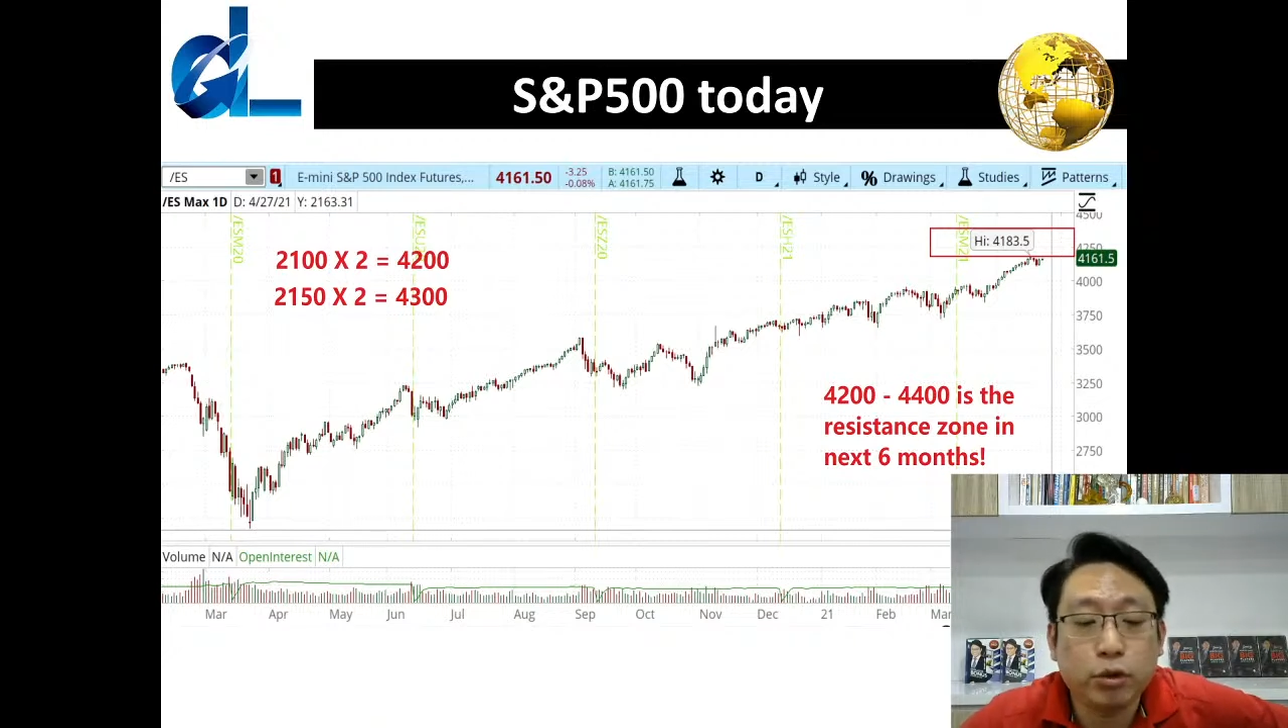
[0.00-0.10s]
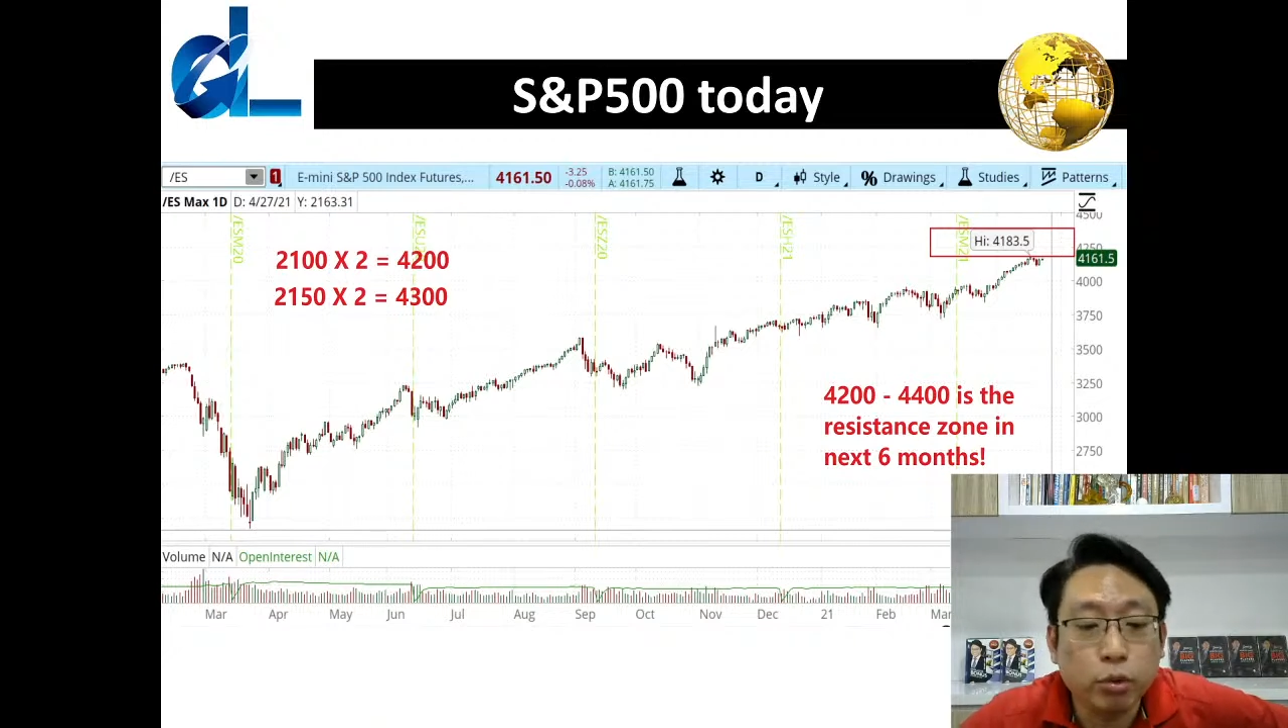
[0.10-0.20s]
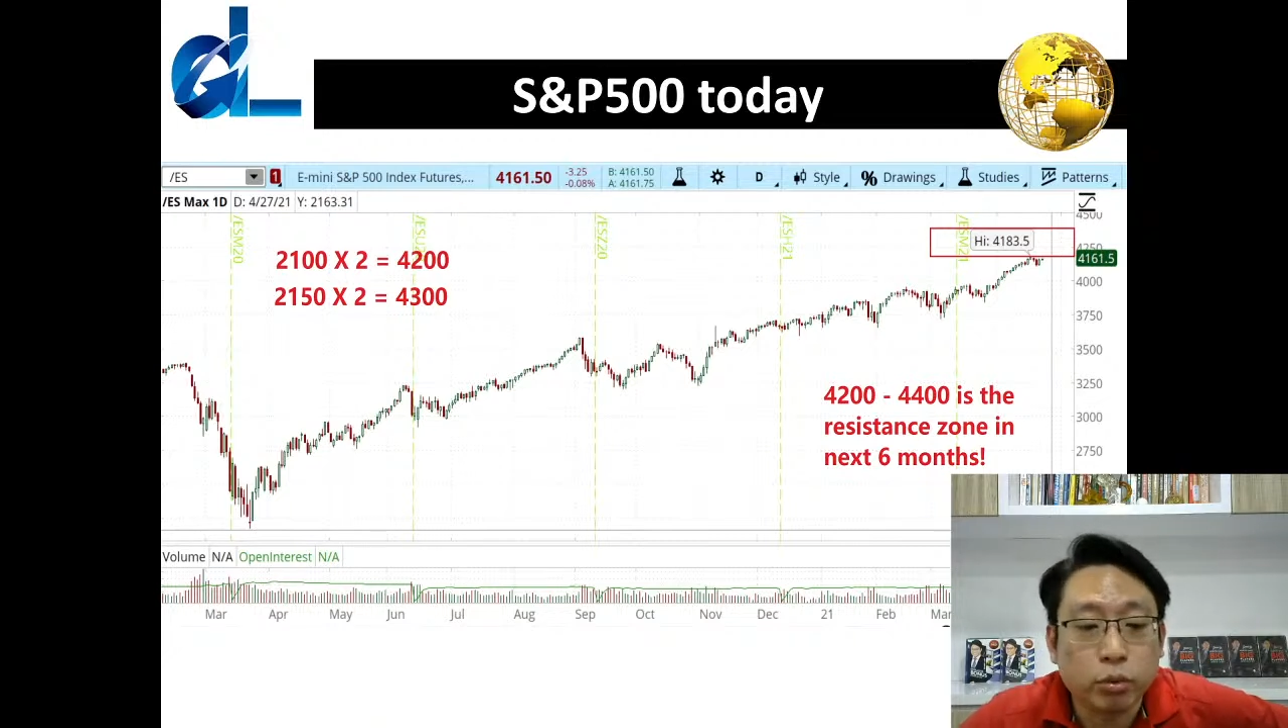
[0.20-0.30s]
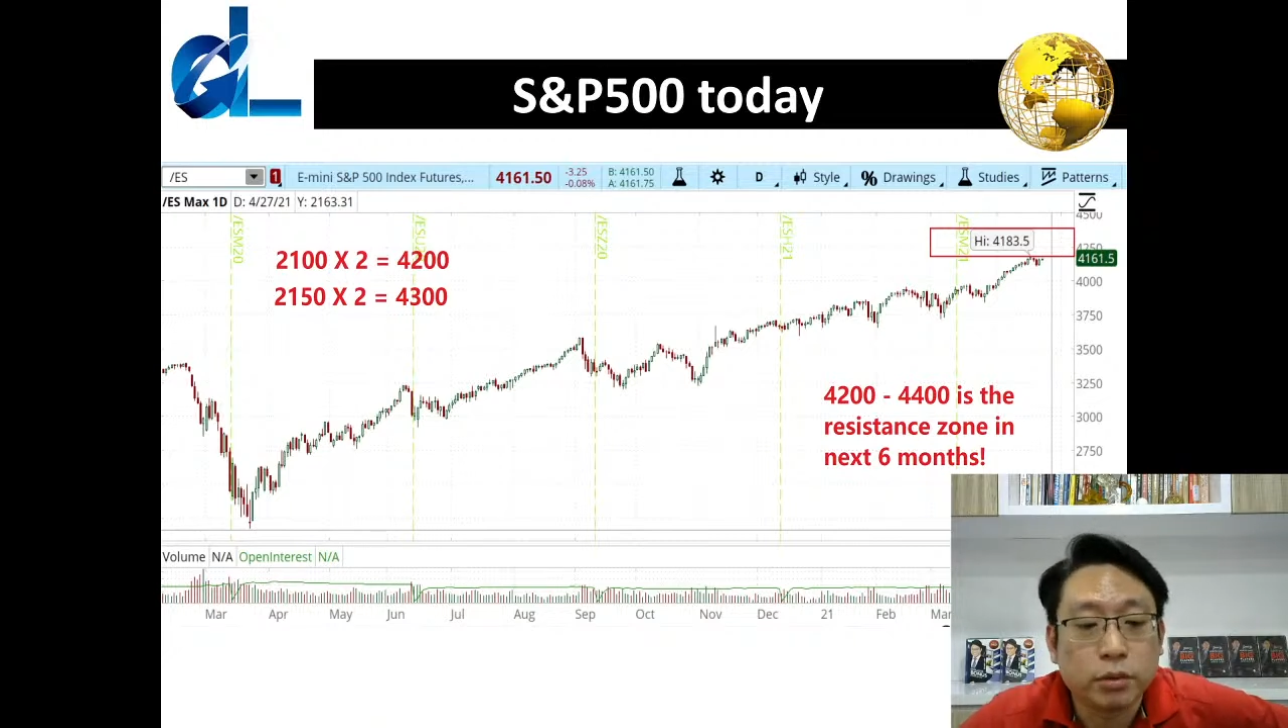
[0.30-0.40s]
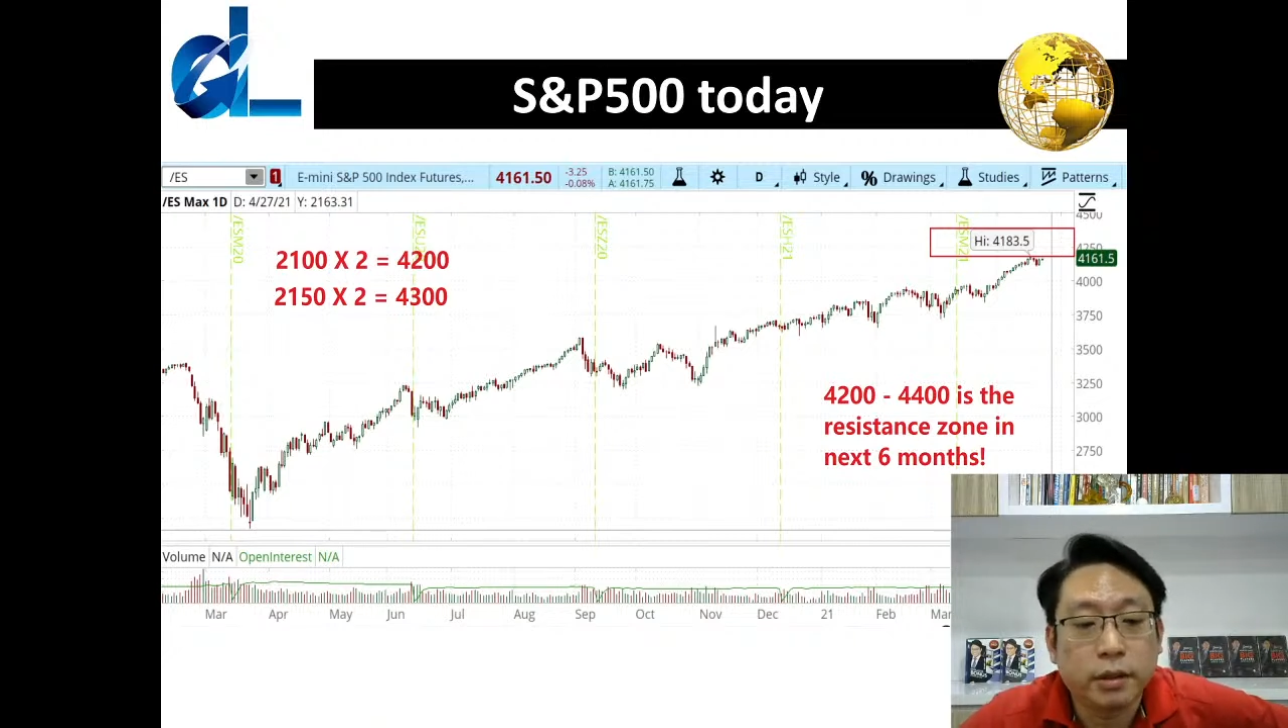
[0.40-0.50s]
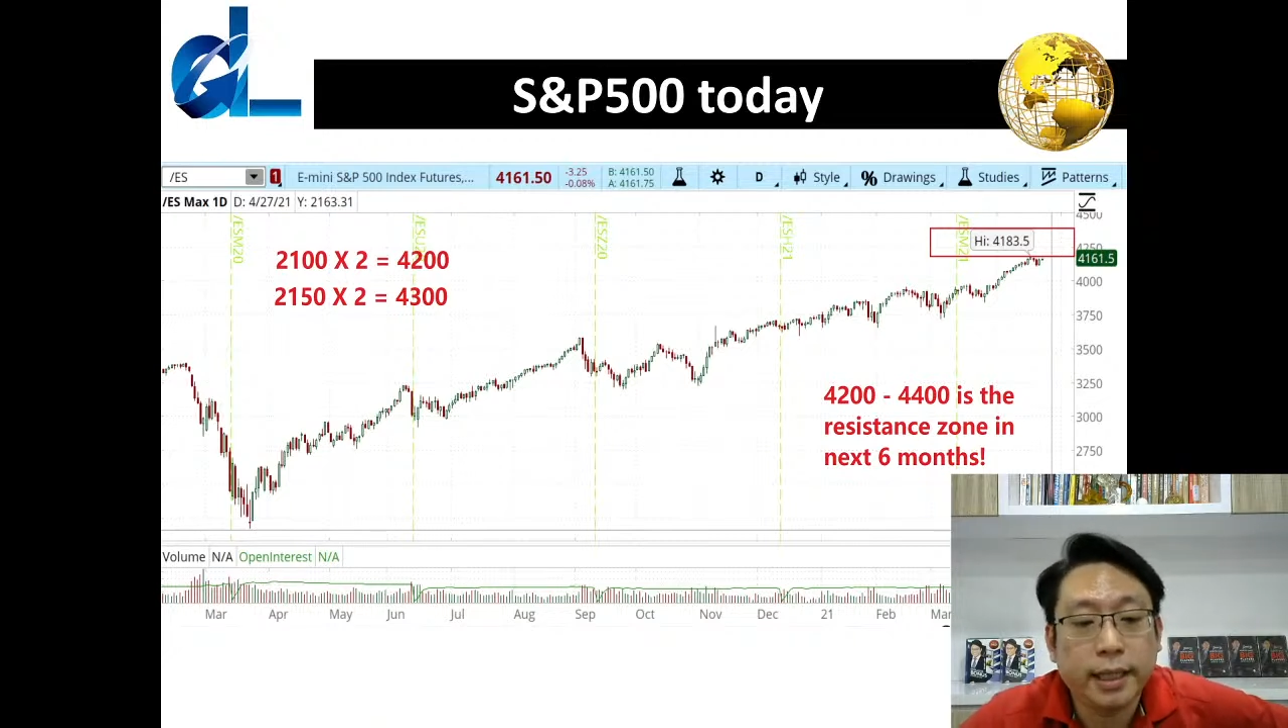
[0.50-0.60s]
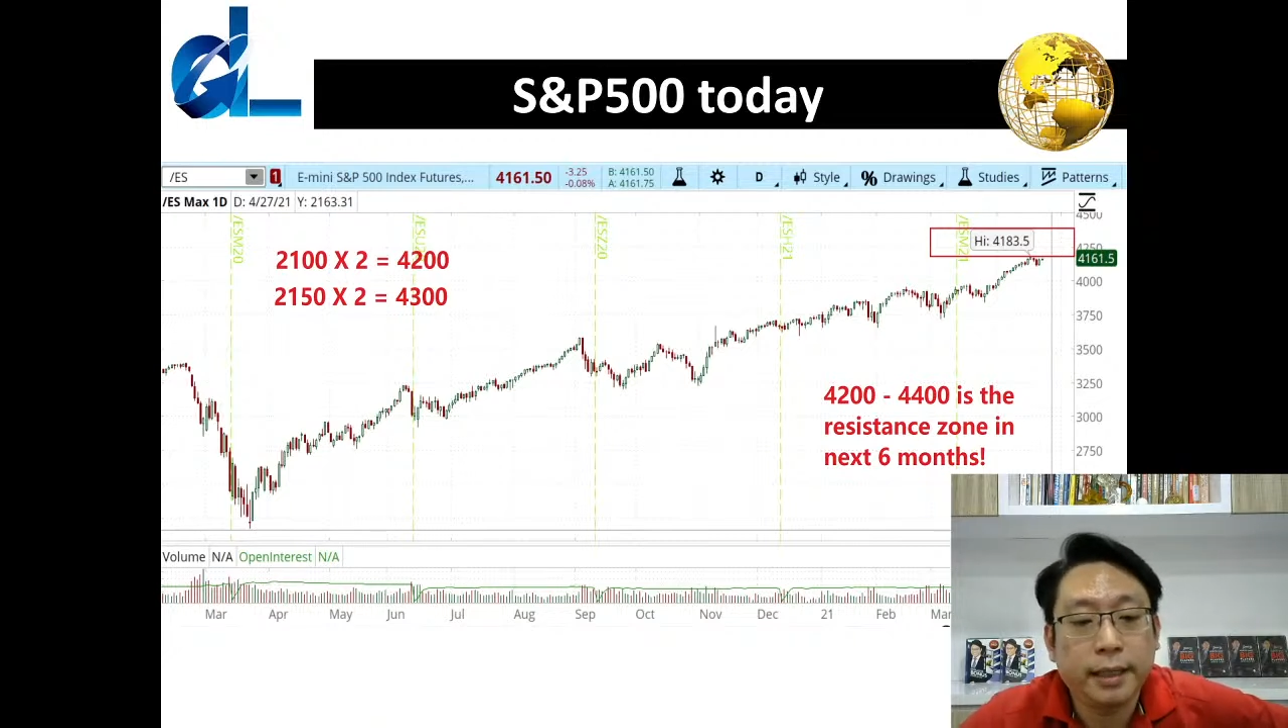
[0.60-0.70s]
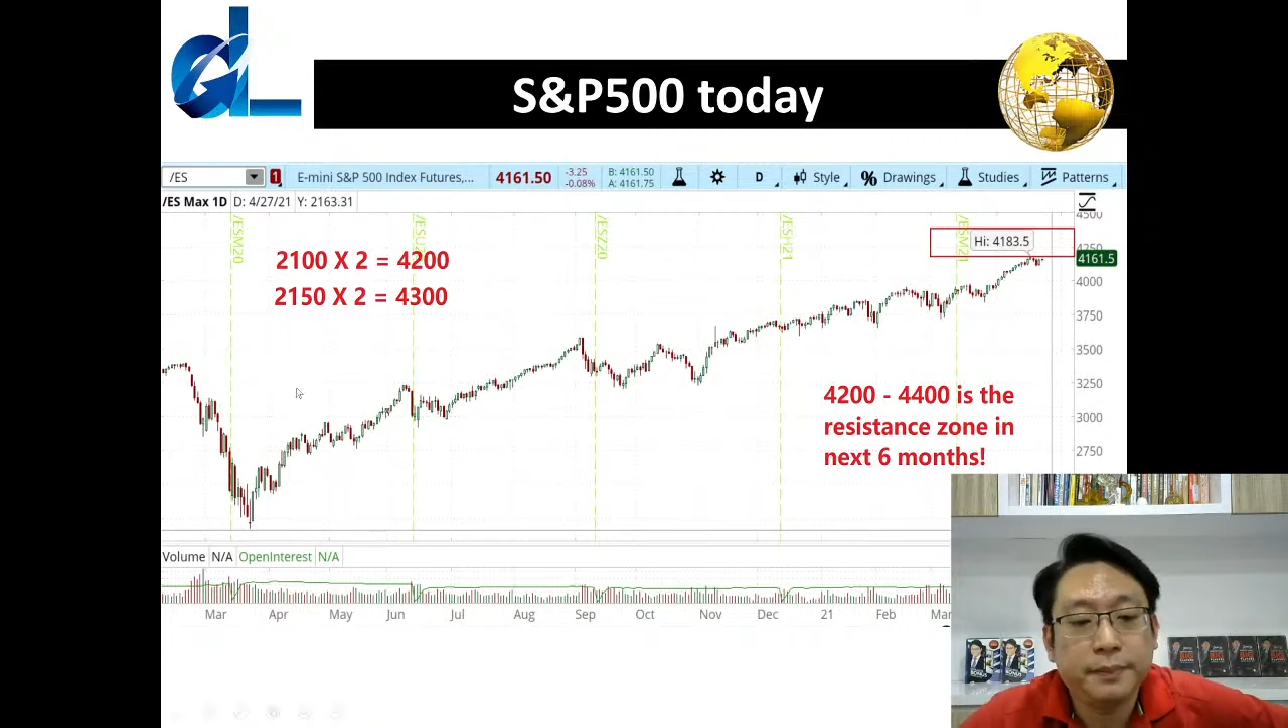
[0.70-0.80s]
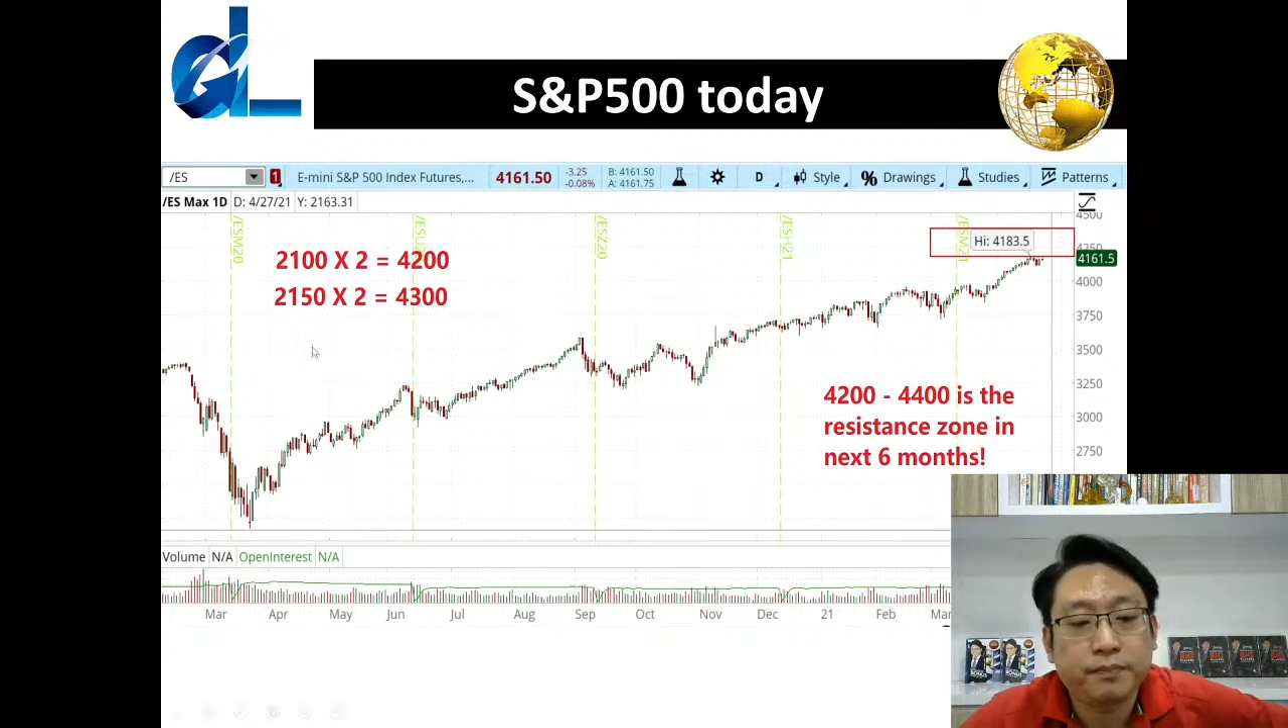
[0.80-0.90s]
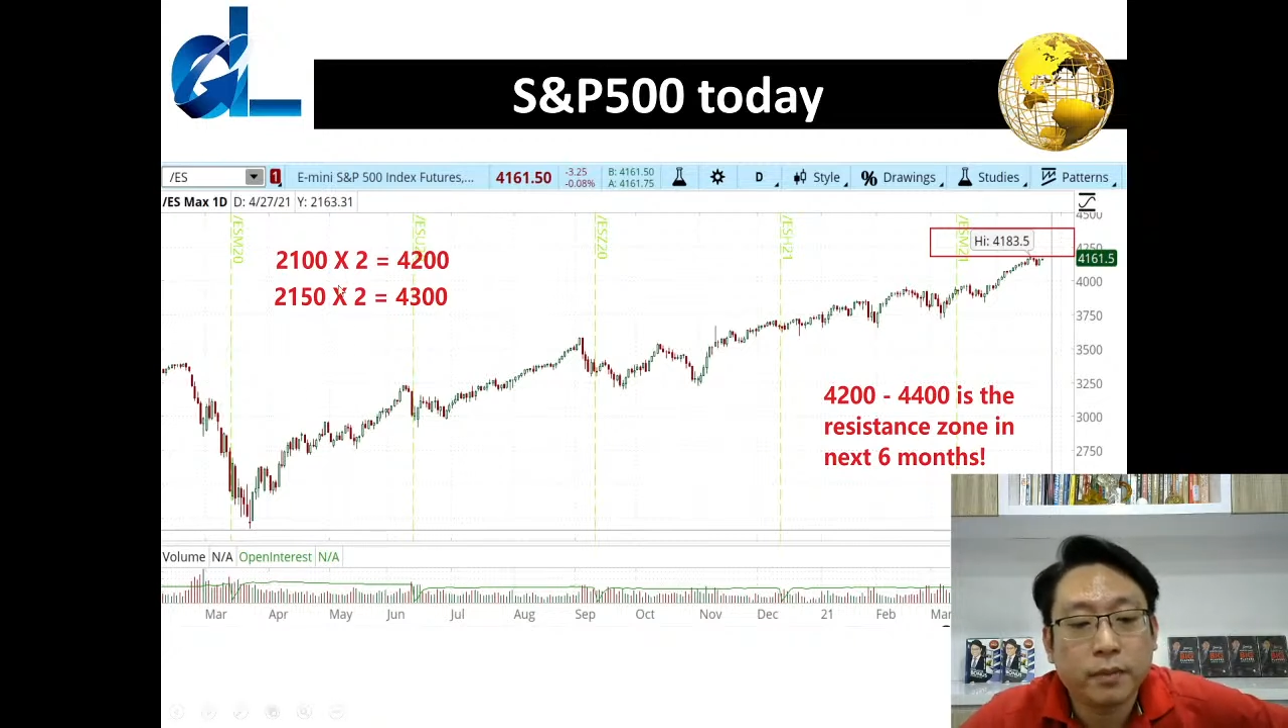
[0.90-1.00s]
2, okay,